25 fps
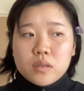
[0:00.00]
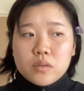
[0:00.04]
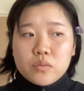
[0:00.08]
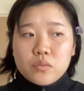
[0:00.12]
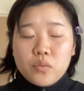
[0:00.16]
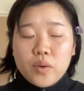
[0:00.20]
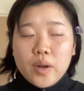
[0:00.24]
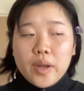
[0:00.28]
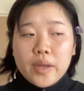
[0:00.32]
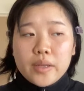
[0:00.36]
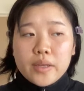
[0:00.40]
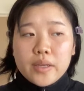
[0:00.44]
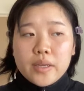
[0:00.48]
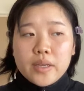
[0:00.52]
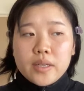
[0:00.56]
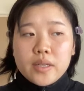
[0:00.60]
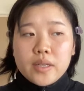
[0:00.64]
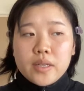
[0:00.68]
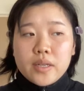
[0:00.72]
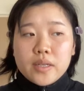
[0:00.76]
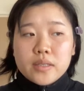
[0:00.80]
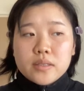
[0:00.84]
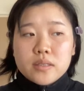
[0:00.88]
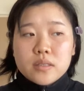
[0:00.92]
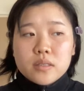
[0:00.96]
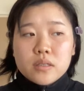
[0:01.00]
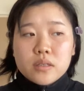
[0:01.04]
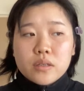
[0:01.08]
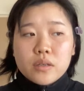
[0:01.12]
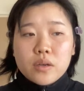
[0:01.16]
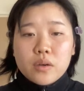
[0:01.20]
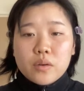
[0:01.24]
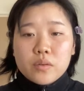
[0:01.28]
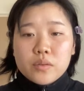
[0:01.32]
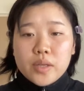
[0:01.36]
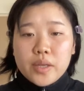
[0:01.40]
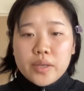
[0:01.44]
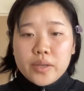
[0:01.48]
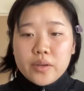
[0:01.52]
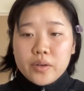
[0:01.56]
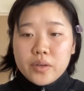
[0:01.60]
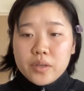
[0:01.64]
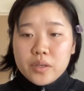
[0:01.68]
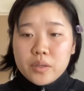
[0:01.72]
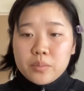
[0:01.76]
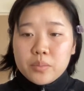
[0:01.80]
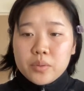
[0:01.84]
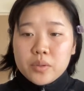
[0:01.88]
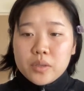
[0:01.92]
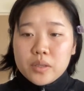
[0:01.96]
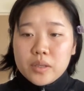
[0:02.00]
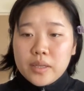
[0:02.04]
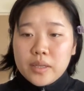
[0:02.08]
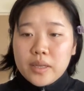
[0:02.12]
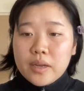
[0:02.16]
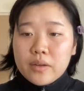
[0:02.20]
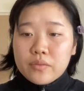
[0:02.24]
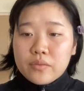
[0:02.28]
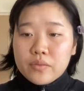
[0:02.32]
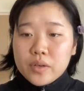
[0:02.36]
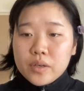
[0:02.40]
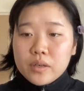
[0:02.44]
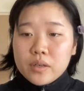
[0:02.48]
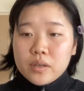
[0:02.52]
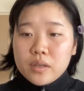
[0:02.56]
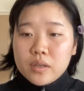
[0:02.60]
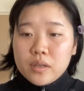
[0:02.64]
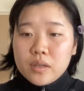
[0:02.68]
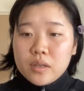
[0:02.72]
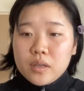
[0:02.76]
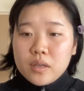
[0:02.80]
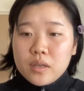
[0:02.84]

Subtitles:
right, he needs to know that you're going to put in the effort.